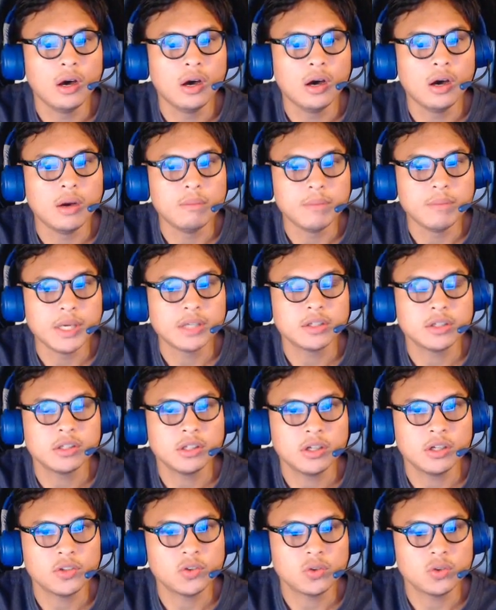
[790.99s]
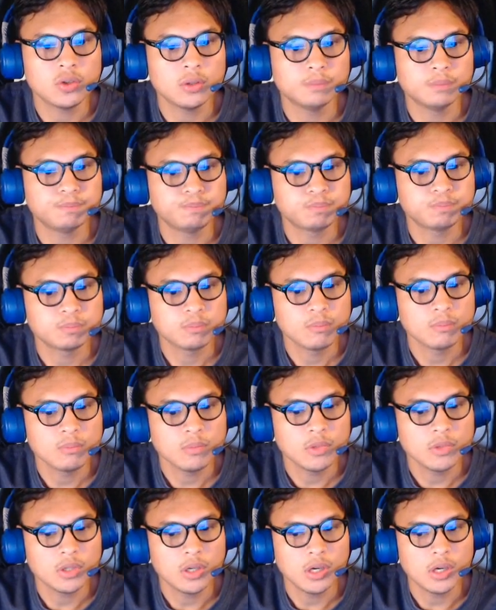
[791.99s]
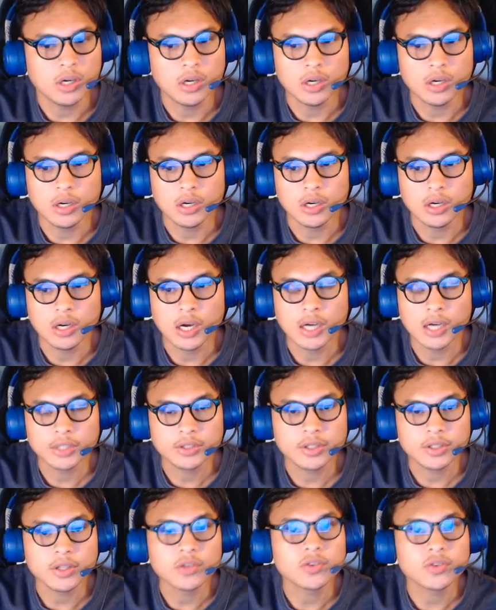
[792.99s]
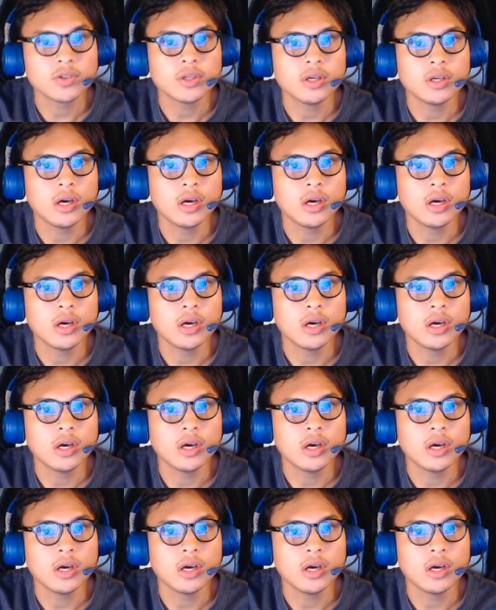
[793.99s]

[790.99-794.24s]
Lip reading: make custom hotkeys